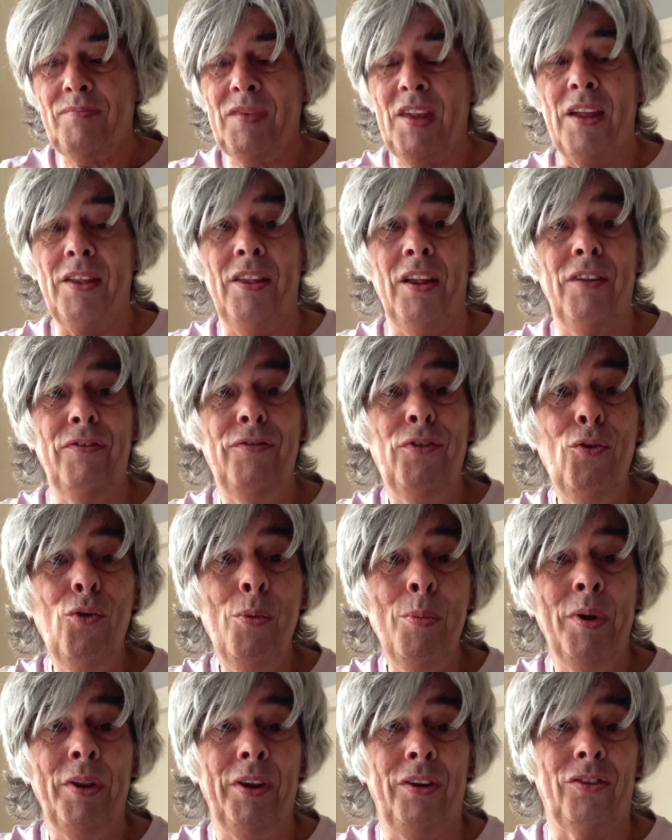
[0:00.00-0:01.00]
The form
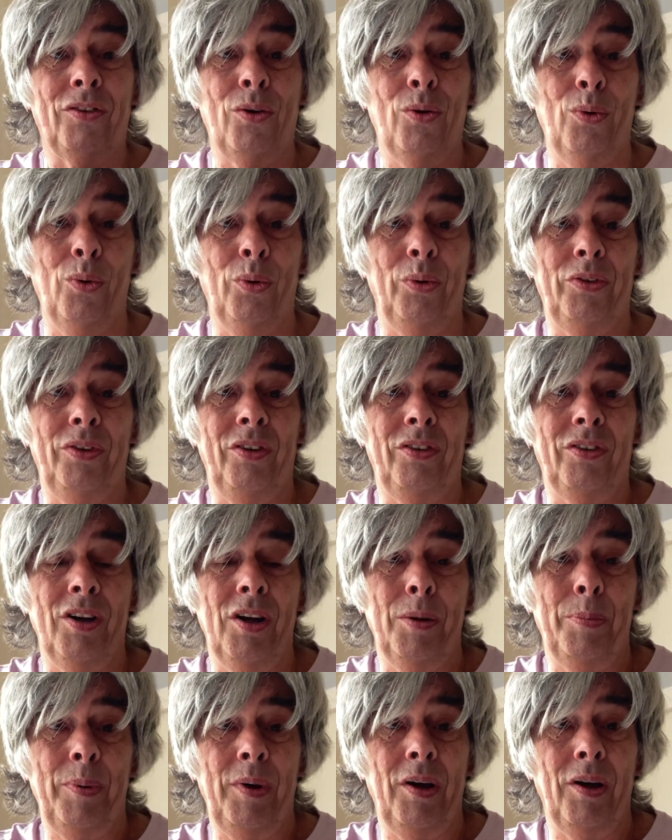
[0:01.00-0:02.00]
of this course is going
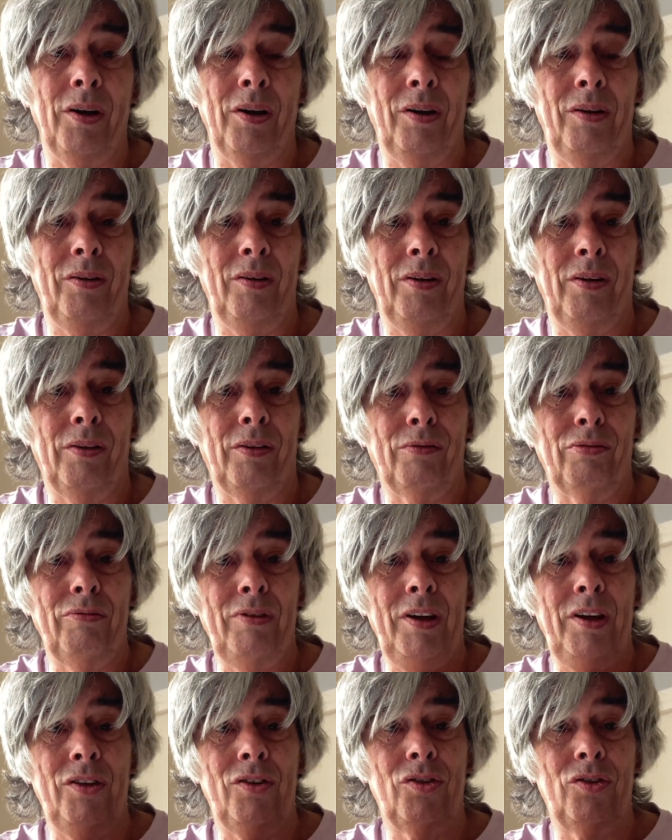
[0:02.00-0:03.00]
to be on
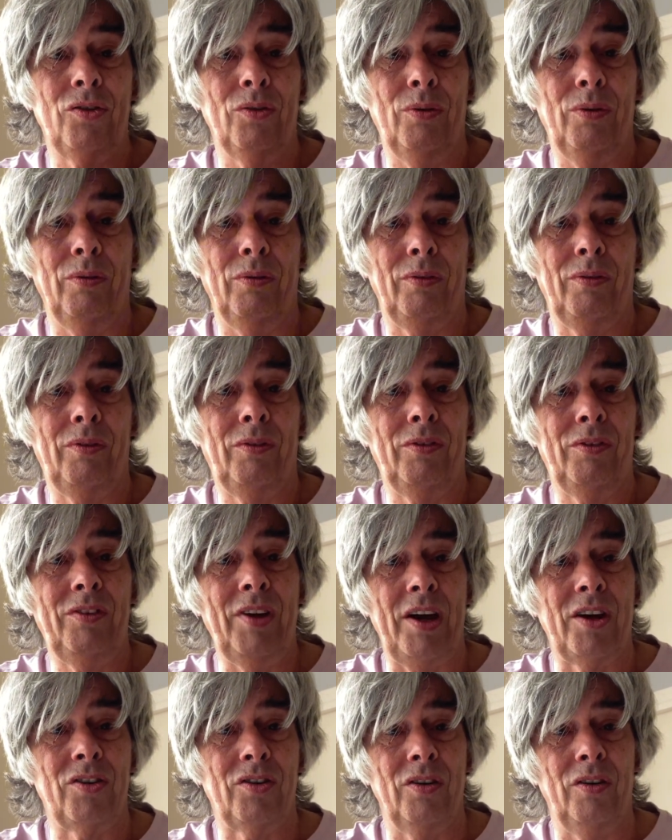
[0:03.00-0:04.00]
3 short
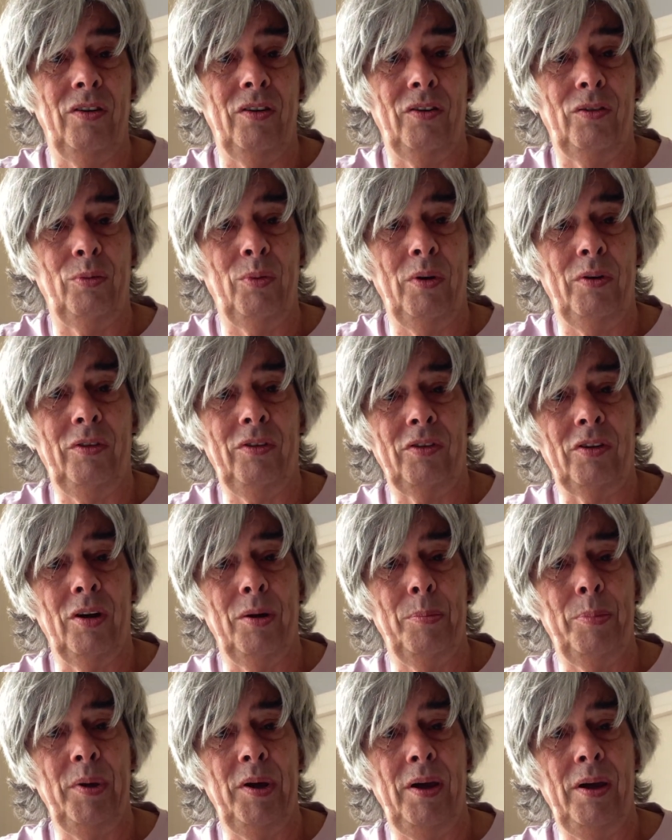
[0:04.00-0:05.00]
sections. One's going
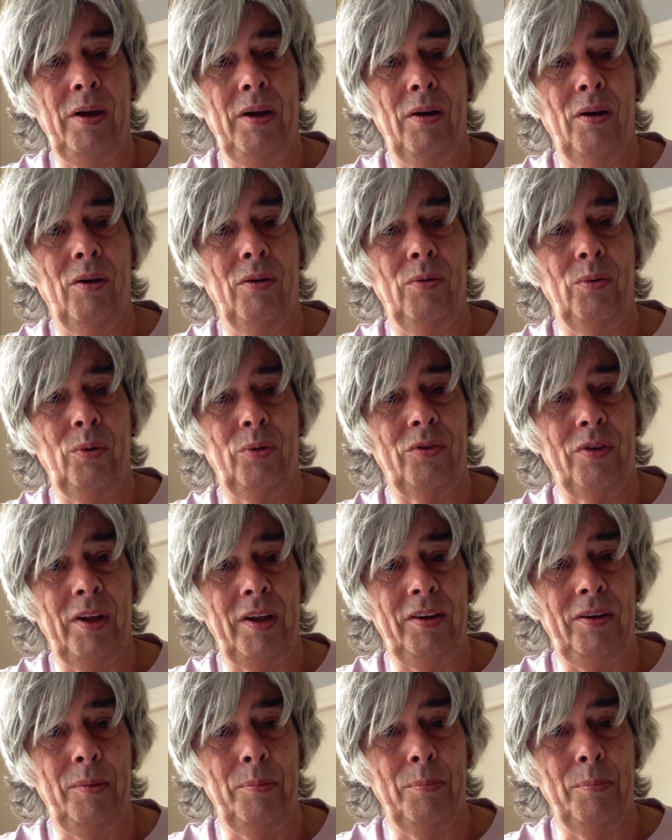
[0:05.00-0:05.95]
to be on alternating